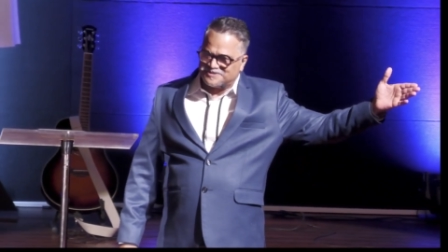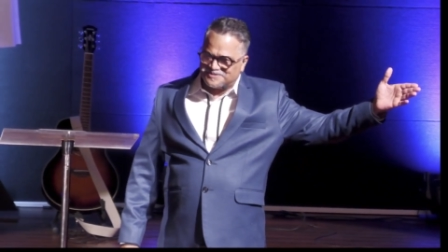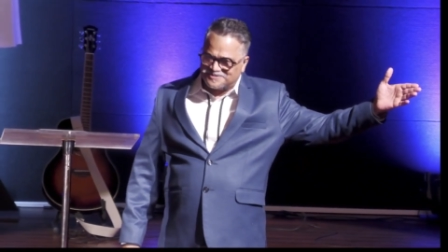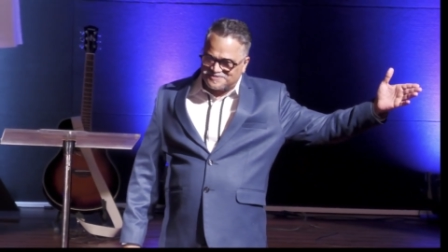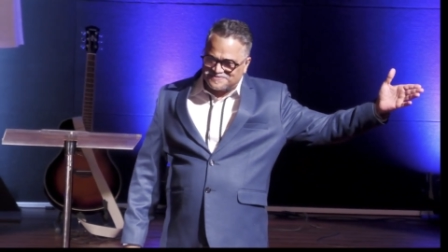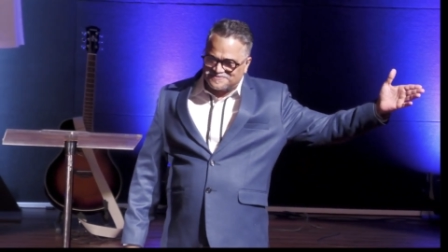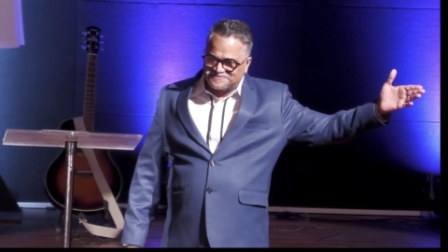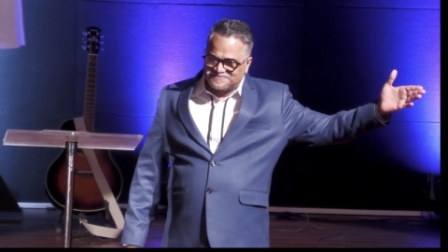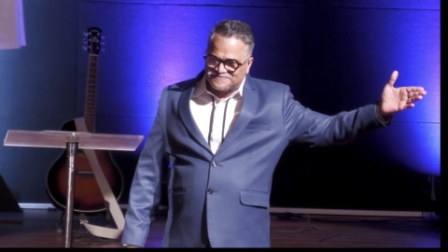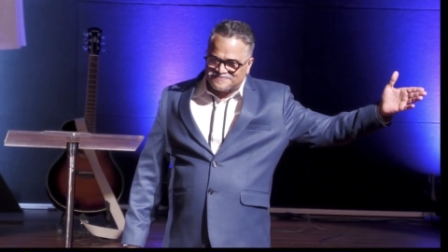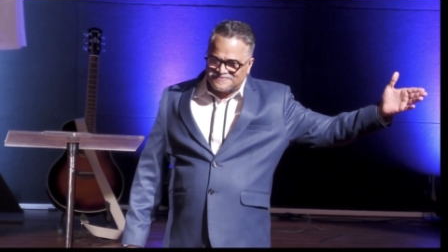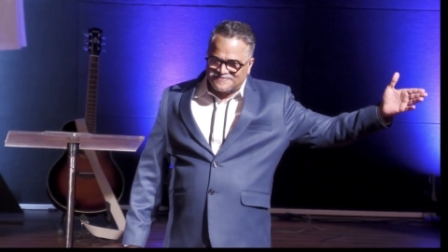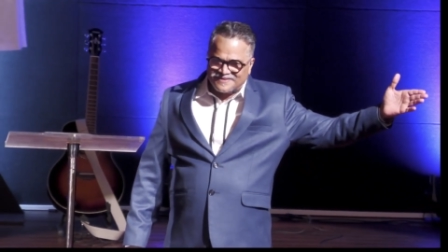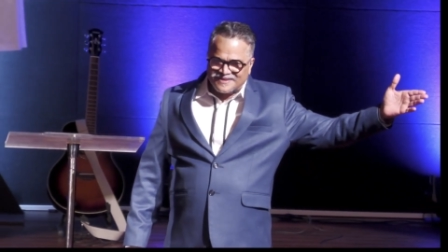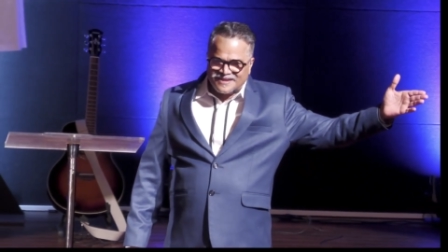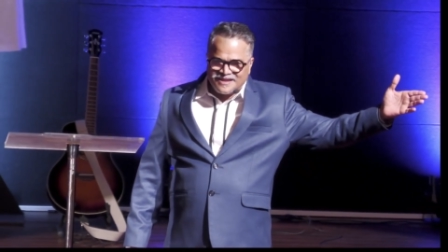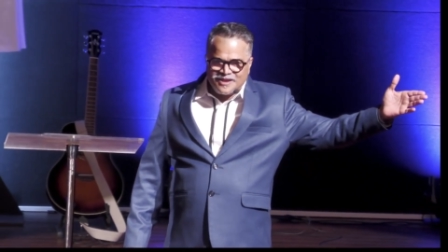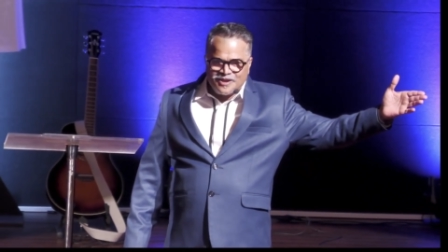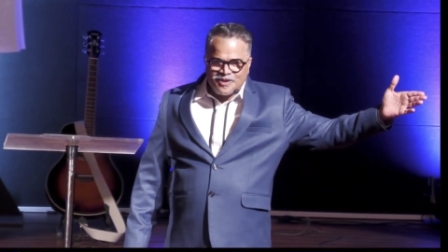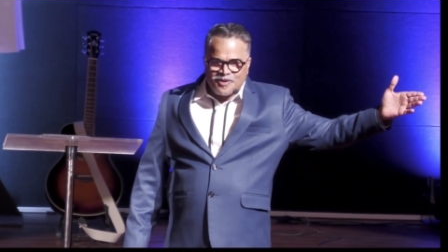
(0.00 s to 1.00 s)
you?"
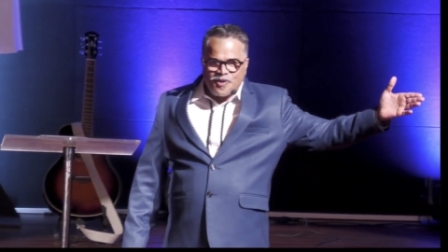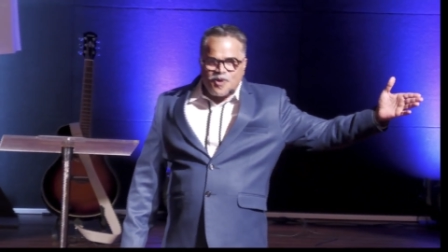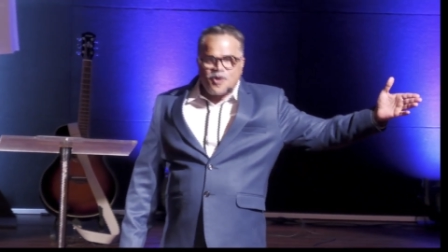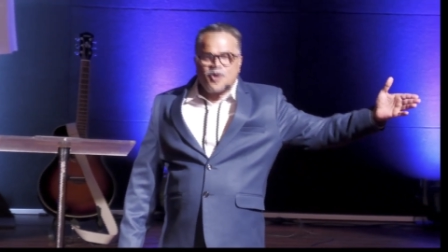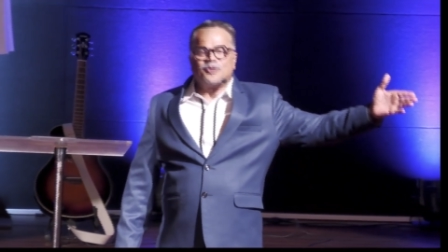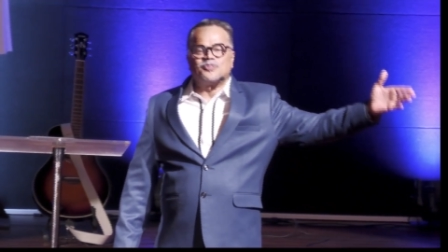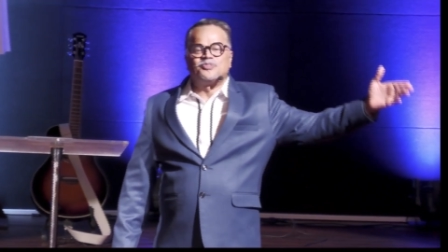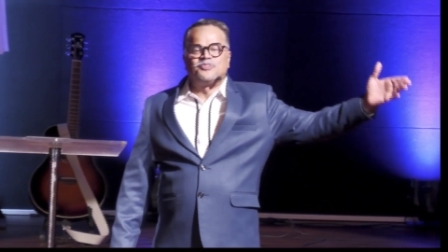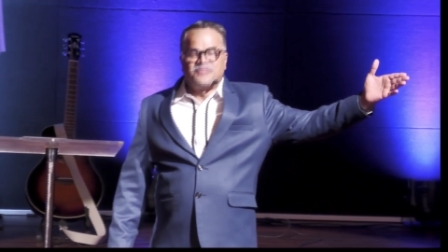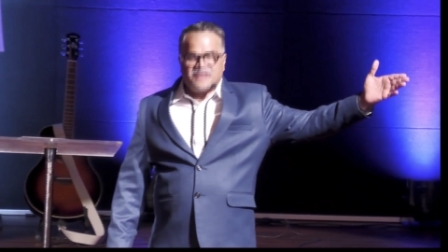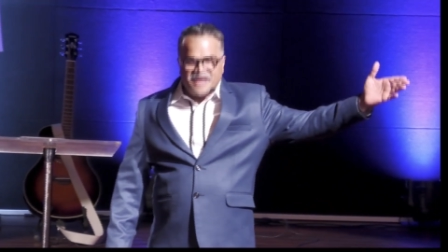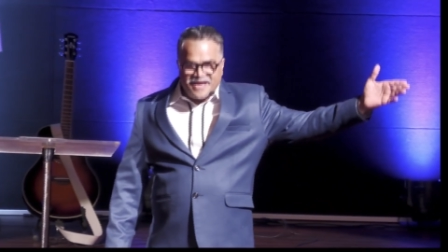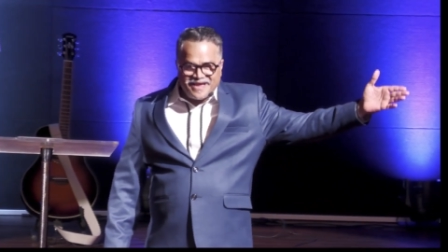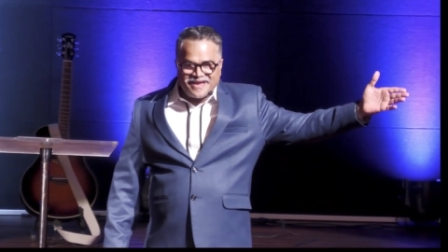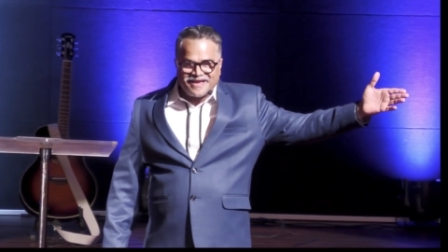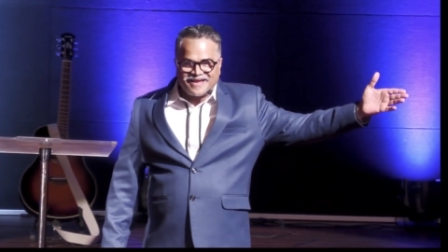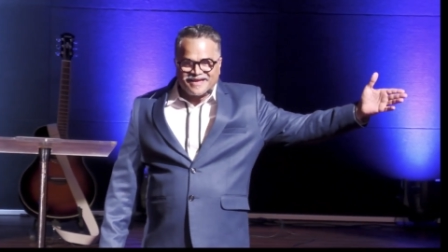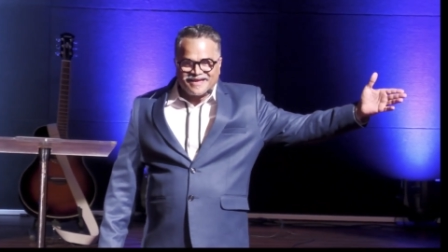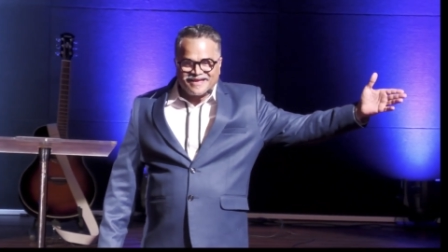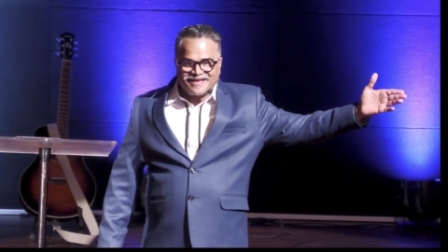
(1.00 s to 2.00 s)

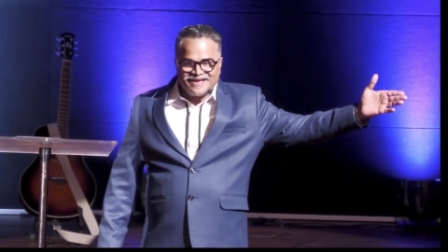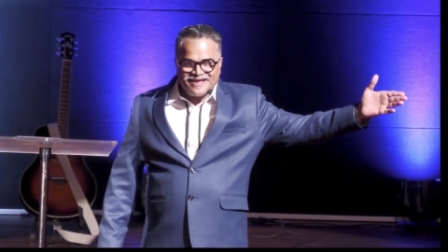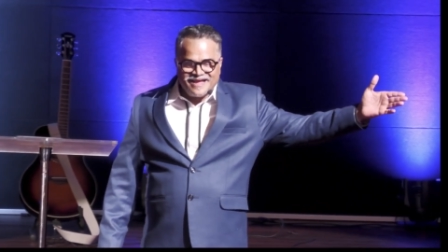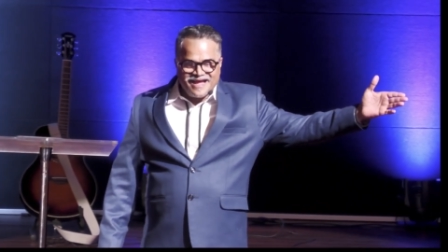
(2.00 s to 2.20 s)
"Obey.